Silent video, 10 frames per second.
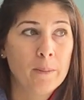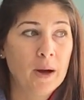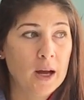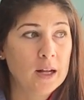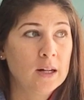
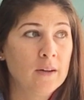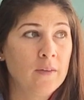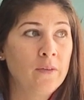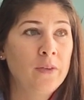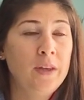But
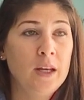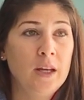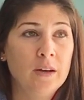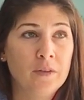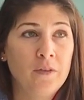
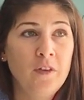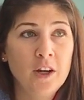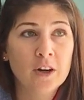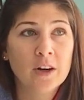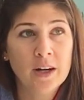the
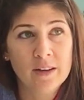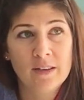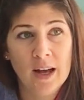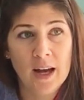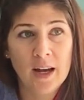fear is
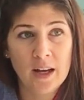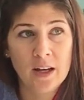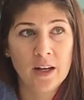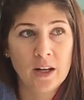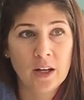that
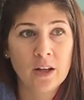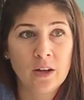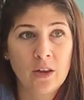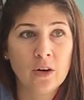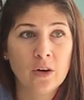
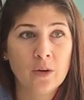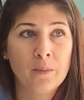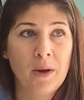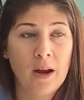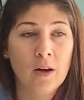
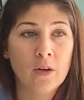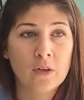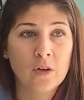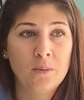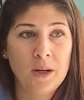there may
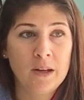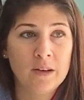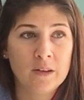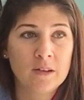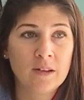also
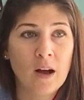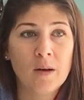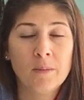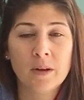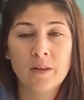be
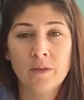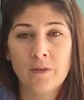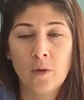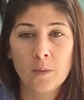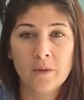some
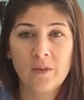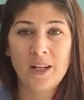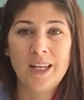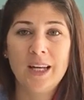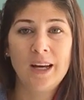form of
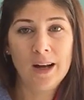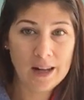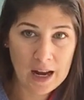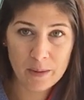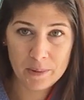leaky gut
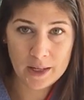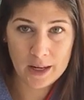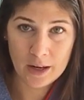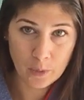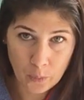
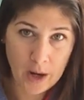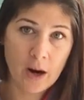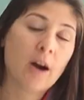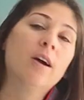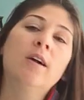happening
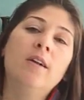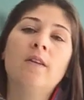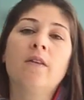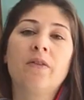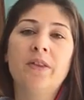where
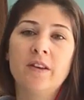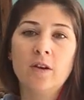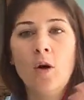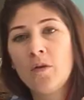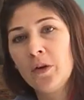
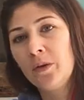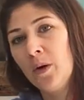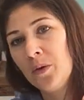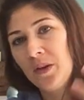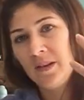this
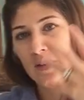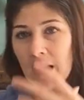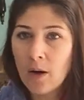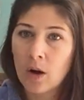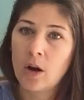overgrowth is
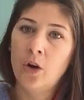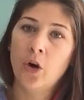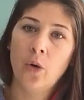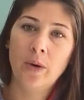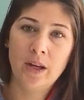now
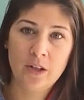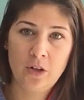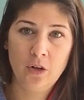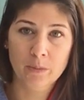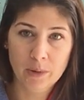going
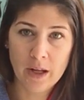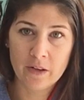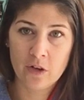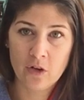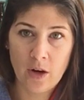into your
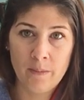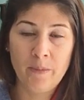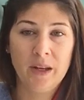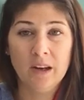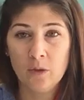bloodstream
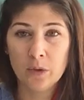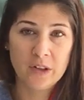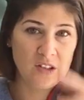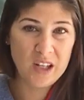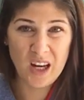because we're
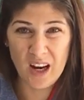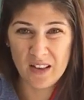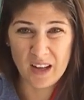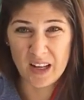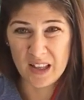
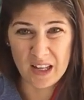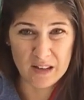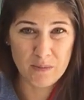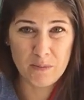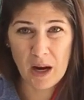seeing
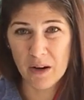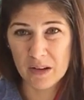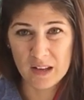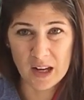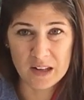these
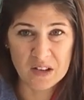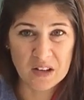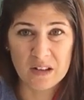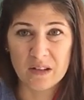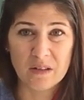
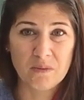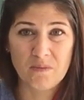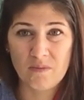parasites and